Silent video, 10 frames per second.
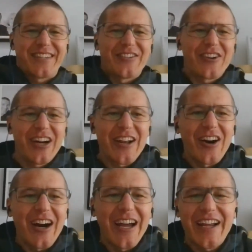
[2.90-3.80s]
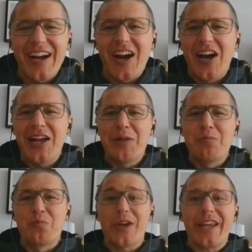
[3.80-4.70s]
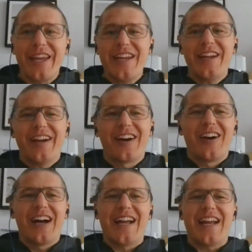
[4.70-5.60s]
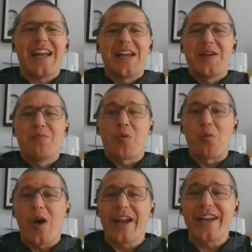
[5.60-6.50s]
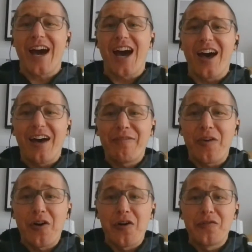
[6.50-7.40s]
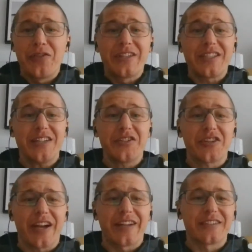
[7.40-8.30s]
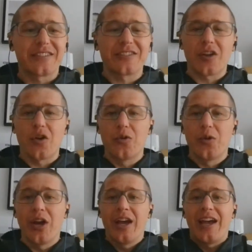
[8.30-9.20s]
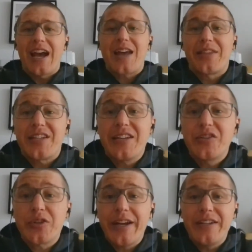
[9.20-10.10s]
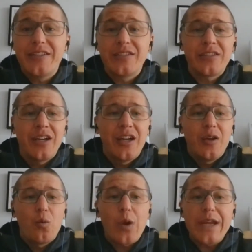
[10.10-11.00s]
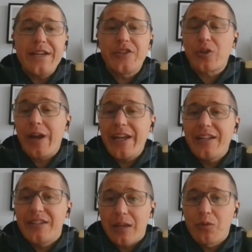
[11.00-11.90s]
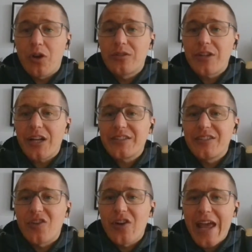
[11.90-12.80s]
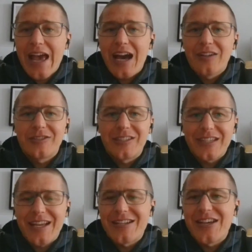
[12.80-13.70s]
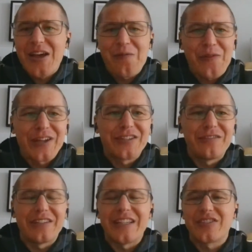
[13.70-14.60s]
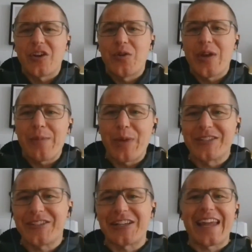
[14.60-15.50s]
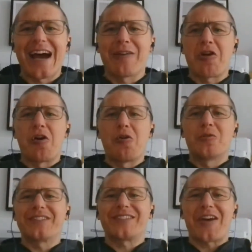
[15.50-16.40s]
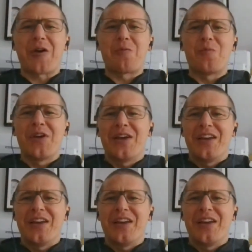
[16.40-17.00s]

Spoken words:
All right, hi, I'm Ricky. I am one half of the tender trainers. So at the tender trainers, we train subcontractors on how to tender effectively. So basically, our goal is to help